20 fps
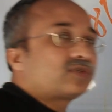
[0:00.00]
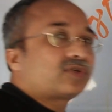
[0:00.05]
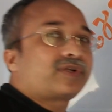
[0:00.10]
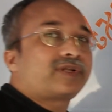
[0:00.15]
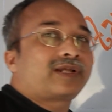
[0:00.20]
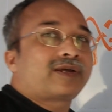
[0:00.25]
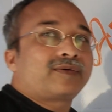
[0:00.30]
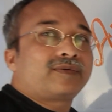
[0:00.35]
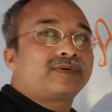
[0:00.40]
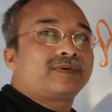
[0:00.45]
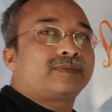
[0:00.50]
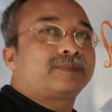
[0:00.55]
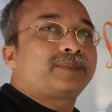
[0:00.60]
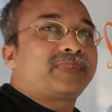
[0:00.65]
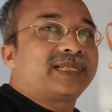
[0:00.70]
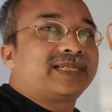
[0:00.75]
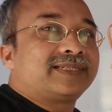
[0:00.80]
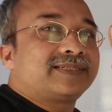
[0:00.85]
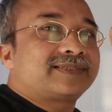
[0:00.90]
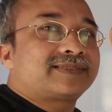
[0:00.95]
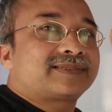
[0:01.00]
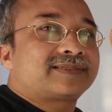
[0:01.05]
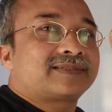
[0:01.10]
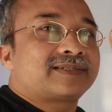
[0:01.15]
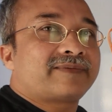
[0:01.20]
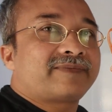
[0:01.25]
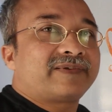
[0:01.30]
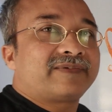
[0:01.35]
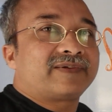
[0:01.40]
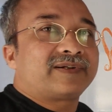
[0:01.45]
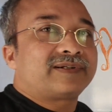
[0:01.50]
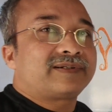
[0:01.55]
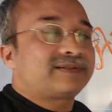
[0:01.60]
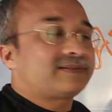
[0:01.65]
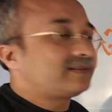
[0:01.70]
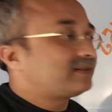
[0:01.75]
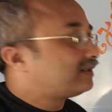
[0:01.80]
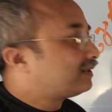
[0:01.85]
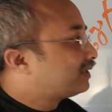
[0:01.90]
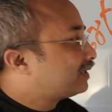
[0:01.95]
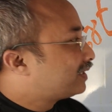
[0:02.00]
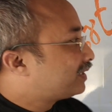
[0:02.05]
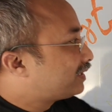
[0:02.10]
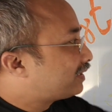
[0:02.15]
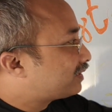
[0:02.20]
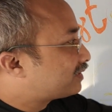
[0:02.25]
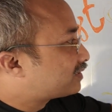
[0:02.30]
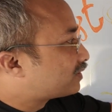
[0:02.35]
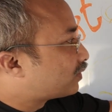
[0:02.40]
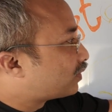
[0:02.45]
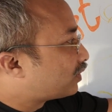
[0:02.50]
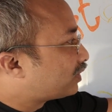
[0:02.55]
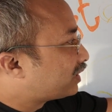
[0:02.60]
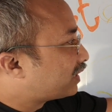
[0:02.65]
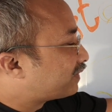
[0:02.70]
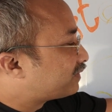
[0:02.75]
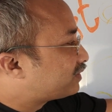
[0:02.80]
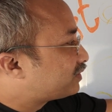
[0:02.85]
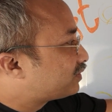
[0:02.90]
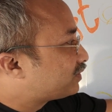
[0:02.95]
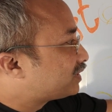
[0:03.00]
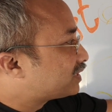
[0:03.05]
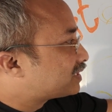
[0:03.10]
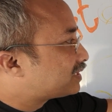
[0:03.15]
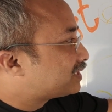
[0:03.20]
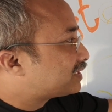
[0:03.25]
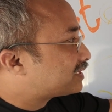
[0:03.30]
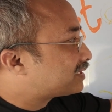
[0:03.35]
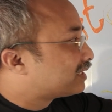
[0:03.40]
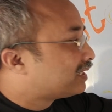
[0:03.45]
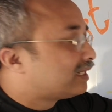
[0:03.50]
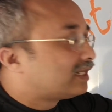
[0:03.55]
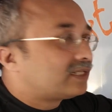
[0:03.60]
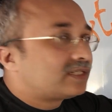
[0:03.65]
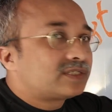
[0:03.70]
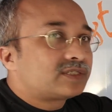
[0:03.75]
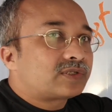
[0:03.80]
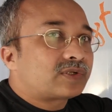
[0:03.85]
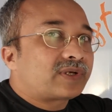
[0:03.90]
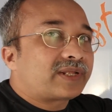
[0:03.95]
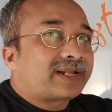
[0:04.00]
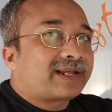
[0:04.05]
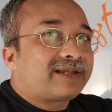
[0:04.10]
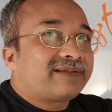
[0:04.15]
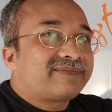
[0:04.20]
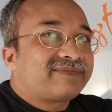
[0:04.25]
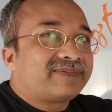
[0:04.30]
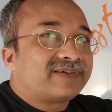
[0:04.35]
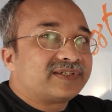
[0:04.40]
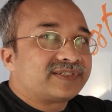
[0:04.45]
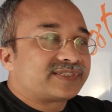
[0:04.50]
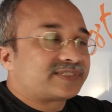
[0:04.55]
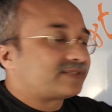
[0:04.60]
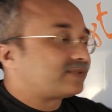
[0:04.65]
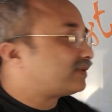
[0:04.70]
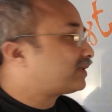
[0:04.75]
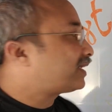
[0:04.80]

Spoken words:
draw now, please, everyone? Yeah, so all you have to do is this, draw an eye first,